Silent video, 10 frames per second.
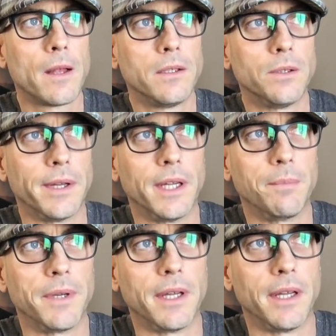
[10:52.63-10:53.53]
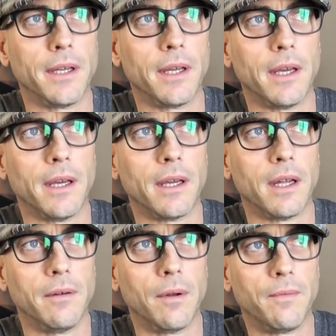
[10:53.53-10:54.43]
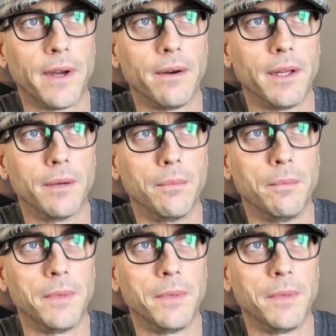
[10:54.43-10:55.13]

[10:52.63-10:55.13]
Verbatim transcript: so I ended up getting a, I fired him